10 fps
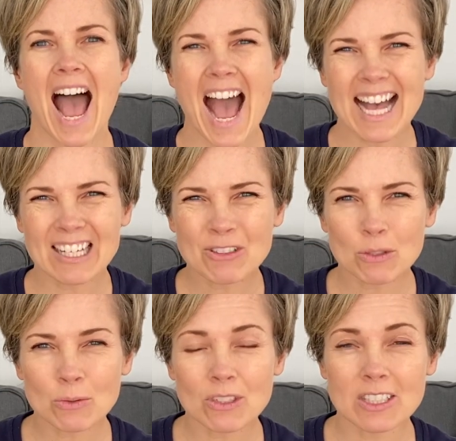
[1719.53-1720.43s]
as
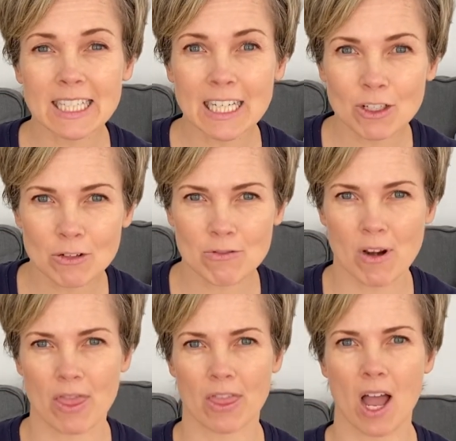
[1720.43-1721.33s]
you sink your
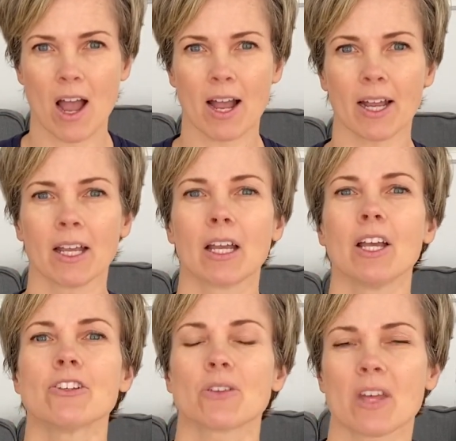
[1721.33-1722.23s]
front thigh
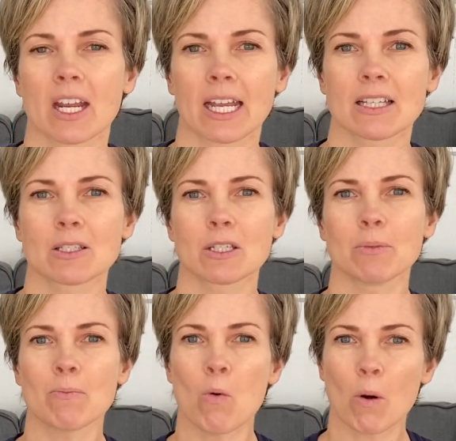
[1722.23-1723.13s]
so that it gets to
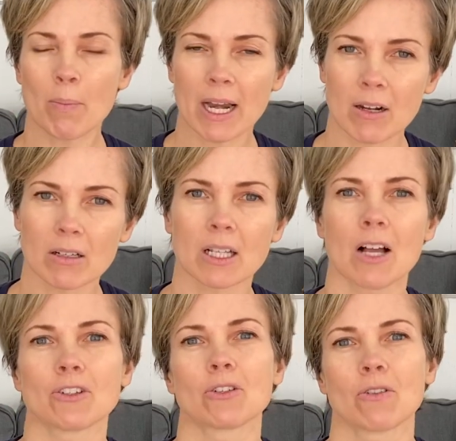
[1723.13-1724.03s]
be more
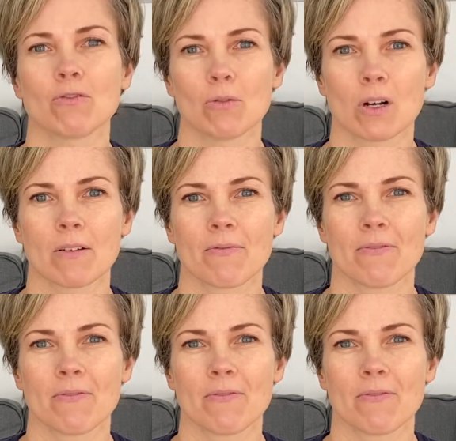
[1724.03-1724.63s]
parallel to the floor.